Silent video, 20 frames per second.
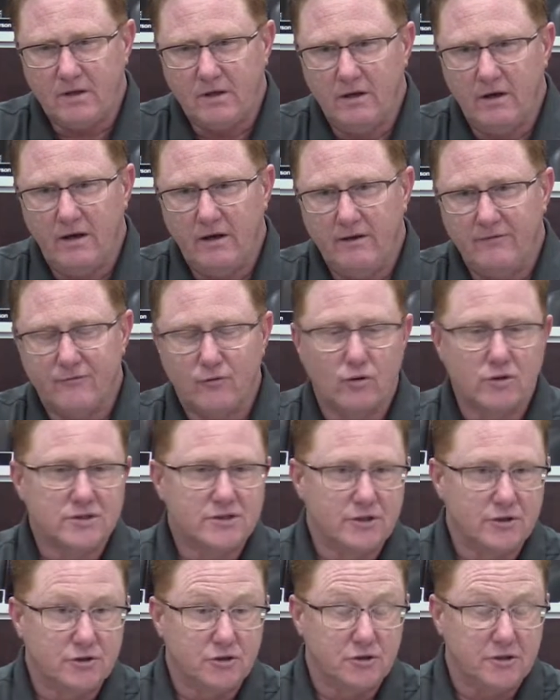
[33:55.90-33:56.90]
of course,
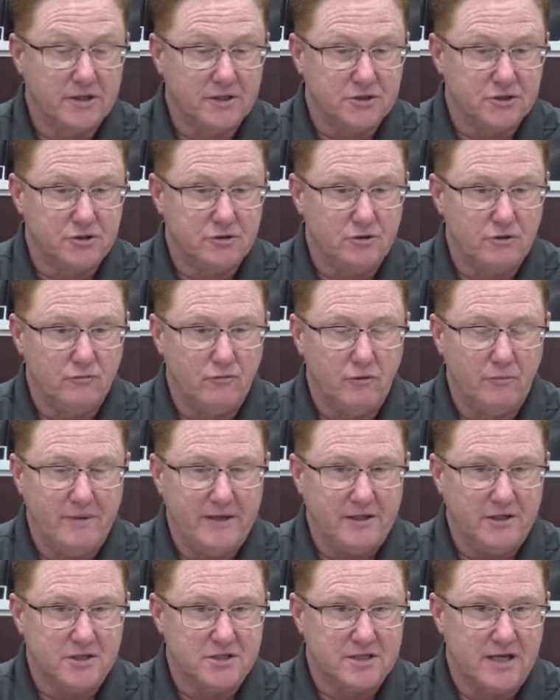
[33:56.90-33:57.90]
the traditional will
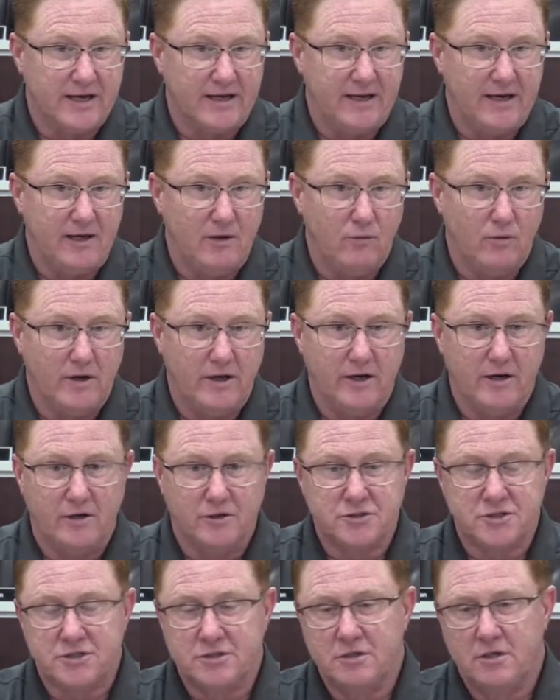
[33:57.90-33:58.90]
be just like anyone
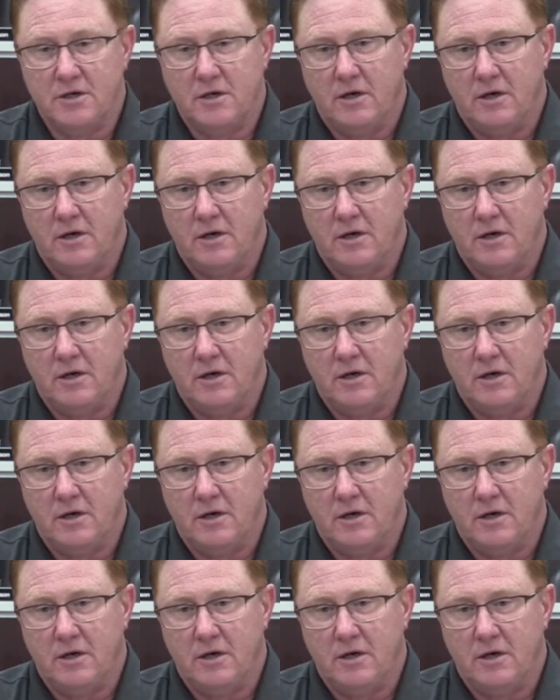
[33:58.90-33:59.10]
else.